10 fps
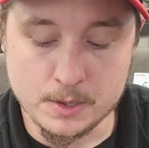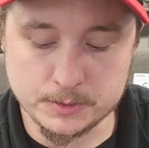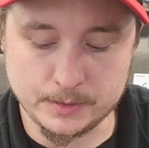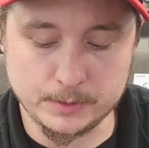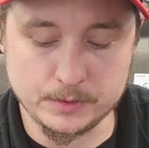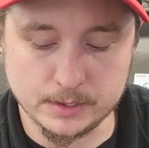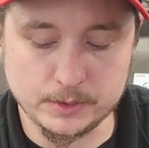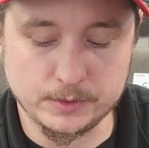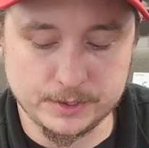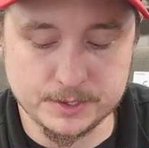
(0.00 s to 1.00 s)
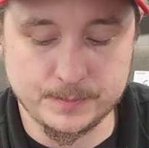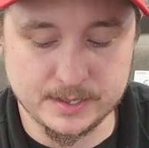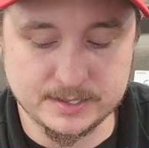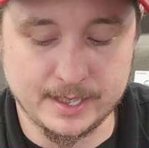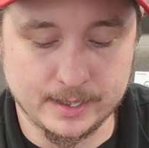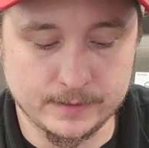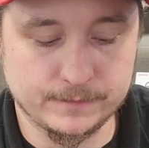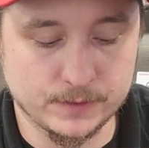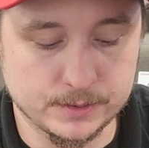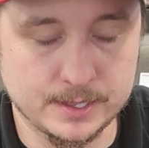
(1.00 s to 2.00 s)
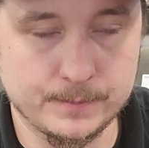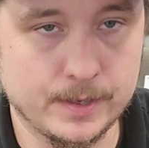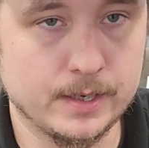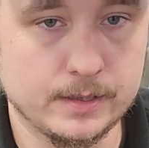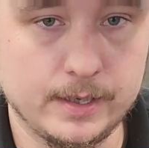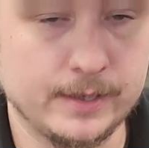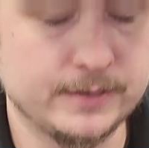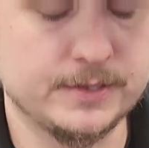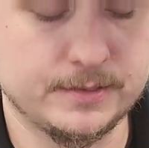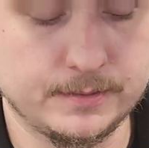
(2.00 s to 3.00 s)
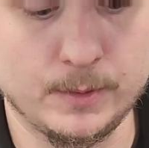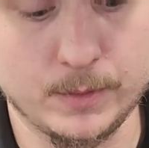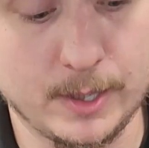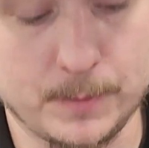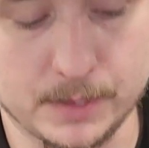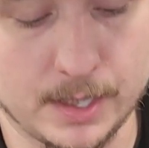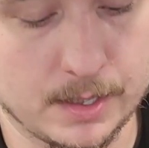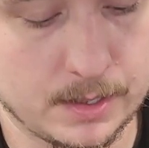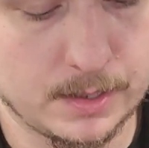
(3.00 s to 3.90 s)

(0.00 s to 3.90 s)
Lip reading: So it would literally just be a side-in for Tempai. It would help a lot.